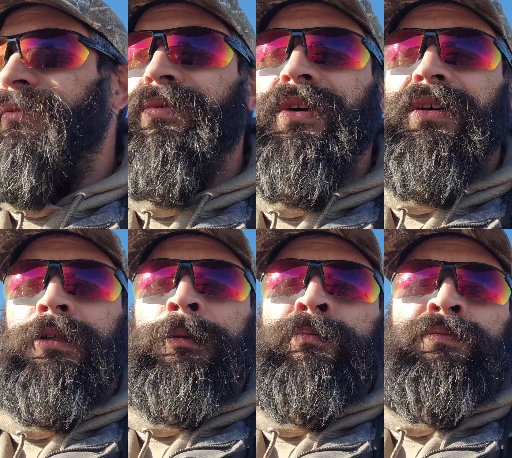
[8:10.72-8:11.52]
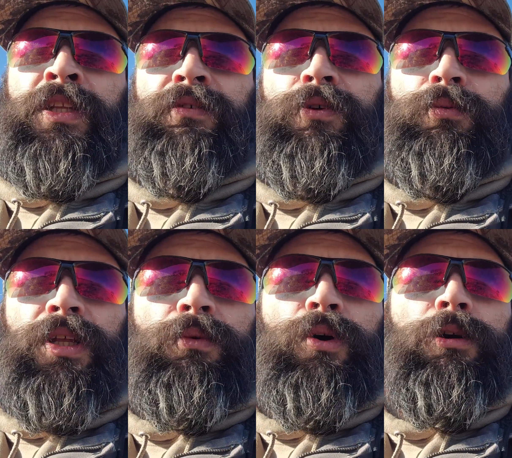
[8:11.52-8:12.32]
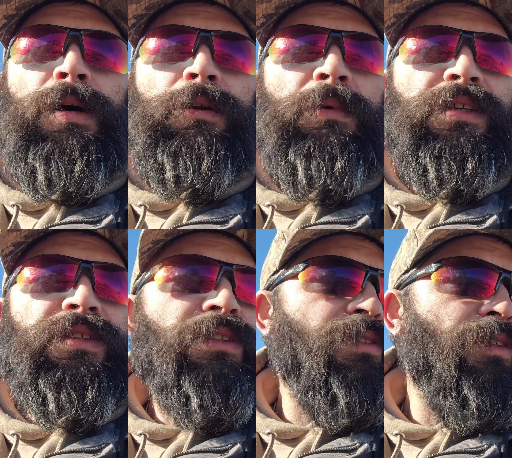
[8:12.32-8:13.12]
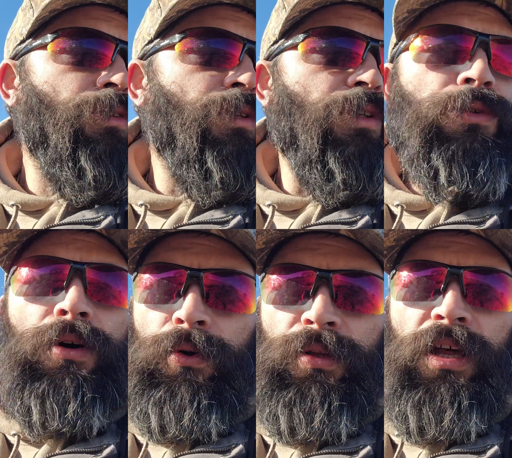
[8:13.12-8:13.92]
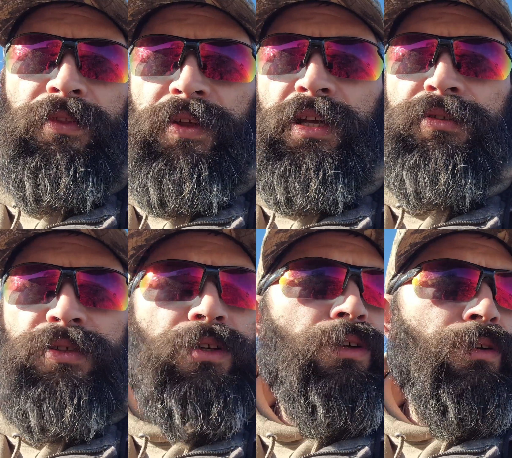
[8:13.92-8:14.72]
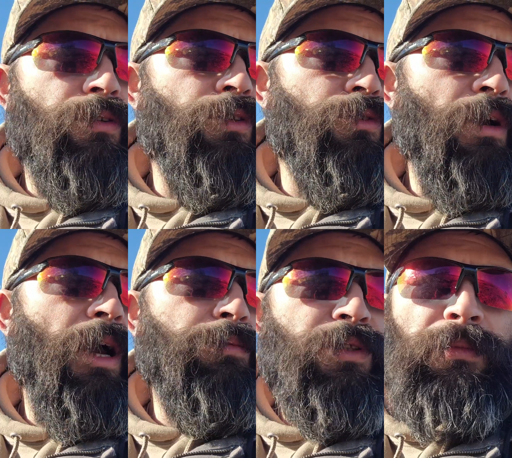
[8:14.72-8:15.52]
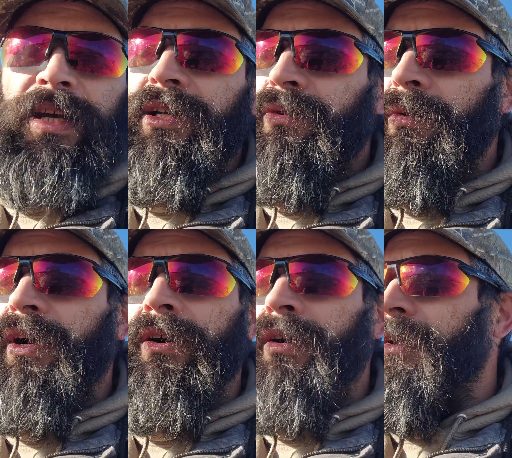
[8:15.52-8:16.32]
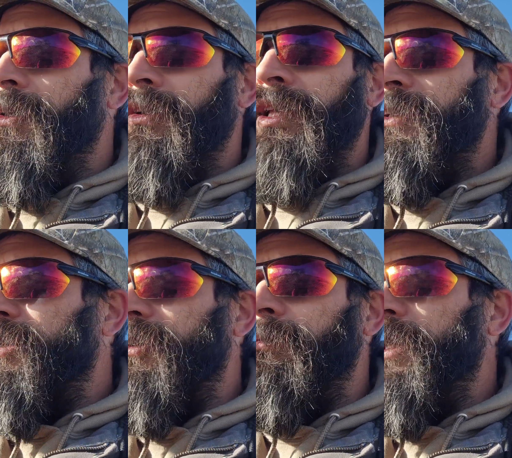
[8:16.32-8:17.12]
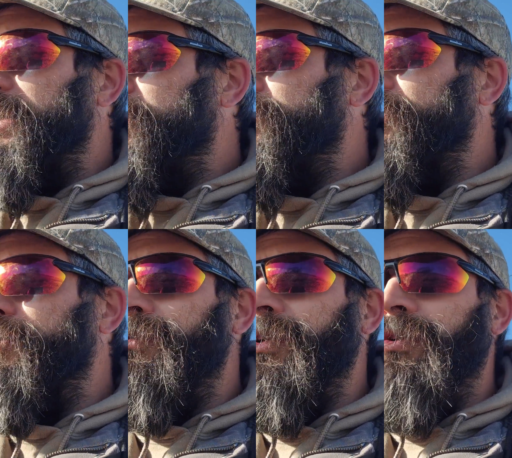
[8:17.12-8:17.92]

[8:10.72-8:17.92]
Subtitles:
and if you're really worried about domestics, you can do a whole lot of things to your traps to make it to where that's not going to be an issue.